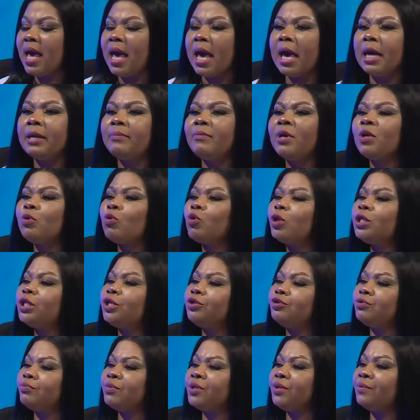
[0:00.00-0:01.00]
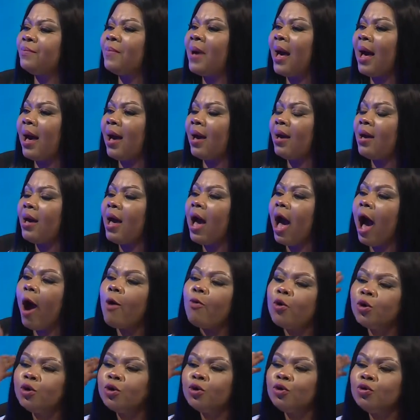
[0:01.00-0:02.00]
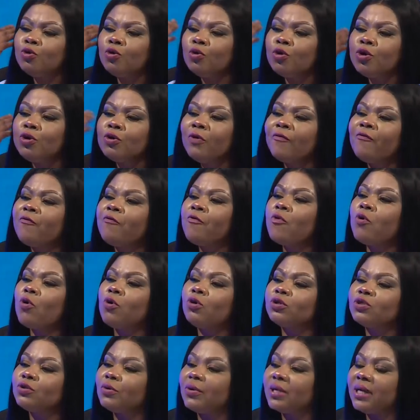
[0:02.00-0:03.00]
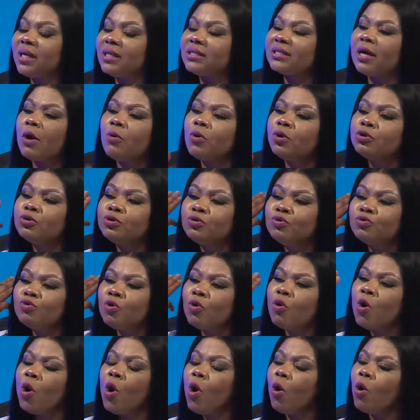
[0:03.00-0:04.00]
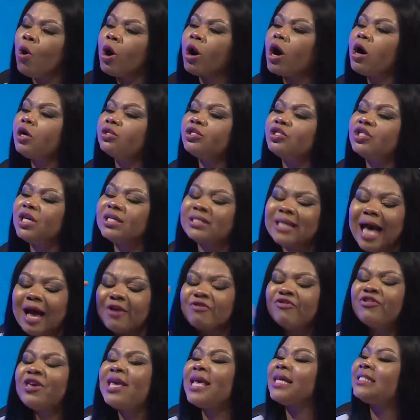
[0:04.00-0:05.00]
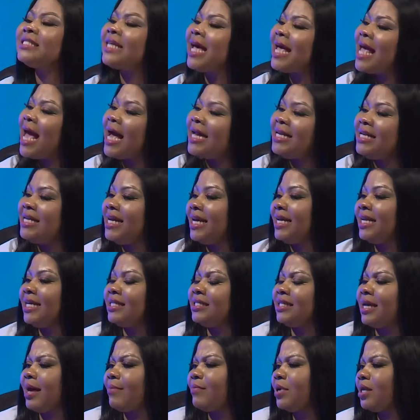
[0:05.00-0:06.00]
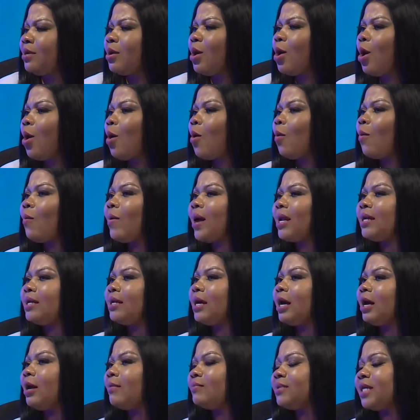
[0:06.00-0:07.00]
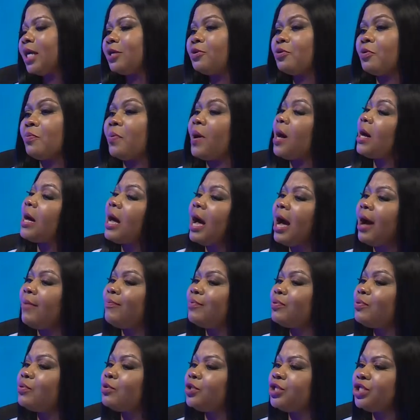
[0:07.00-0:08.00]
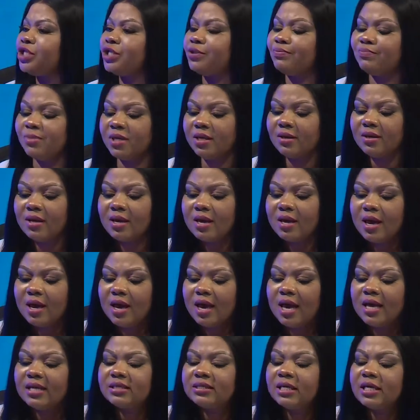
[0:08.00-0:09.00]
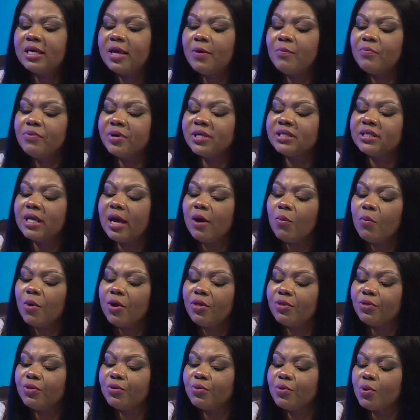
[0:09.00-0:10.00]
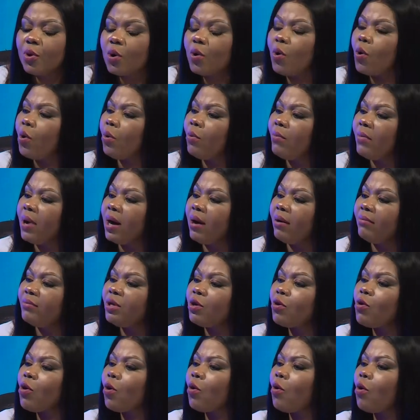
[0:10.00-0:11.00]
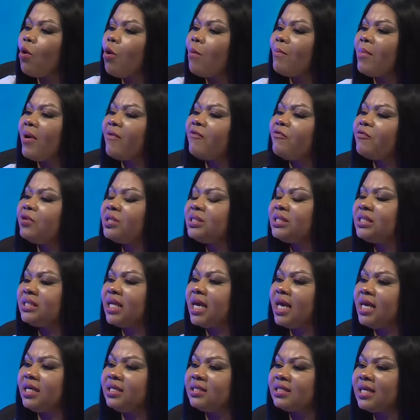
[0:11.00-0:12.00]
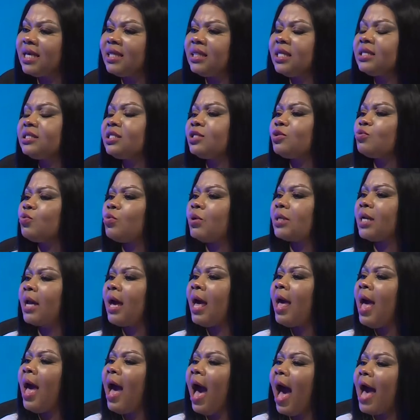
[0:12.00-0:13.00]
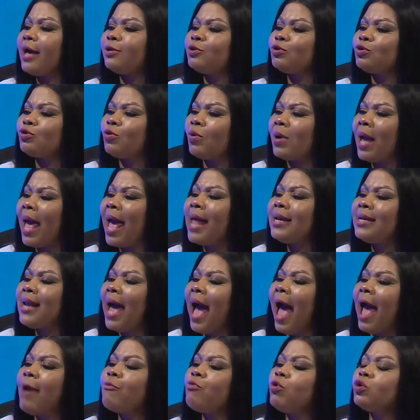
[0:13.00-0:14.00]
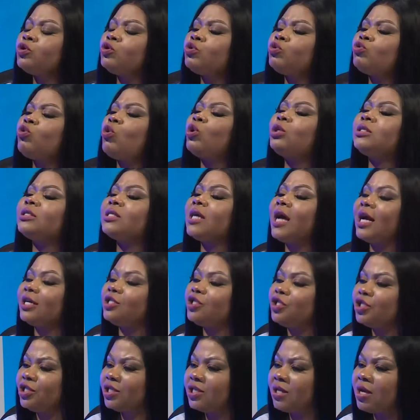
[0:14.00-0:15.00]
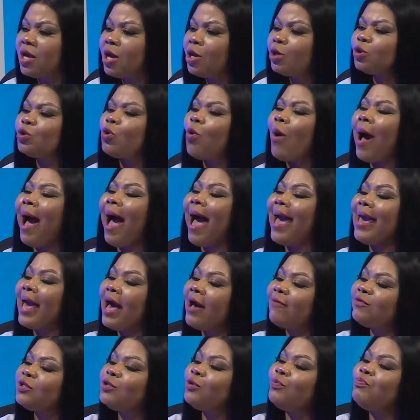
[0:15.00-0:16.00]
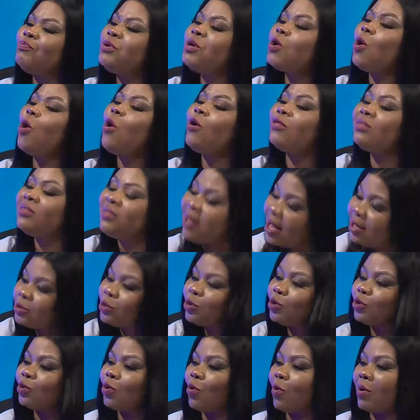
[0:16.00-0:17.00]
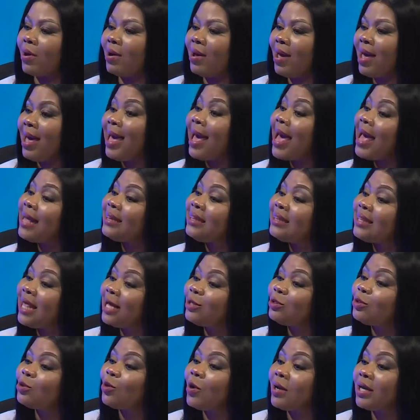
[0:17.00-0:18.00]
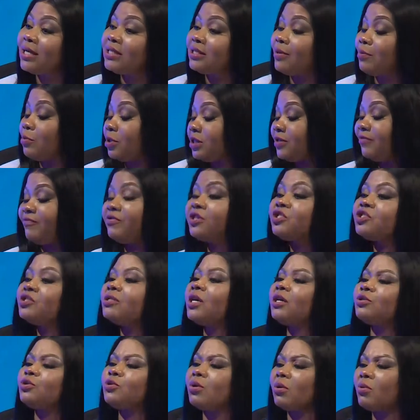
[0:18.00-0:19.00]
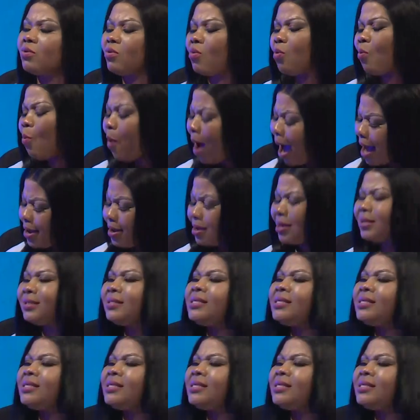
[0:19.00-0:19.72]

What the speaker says: And men, what do you mean by? I want to know your focus on it. I want to know your conscience. I drink a tired energy. I mean, when Daddy Opanka approached me, he said, Empress, I went through coma. We called coma for days. Yeah. And this is what I saw. And I was so touched. So I have to be on that song. And that song is a motivational song. Why?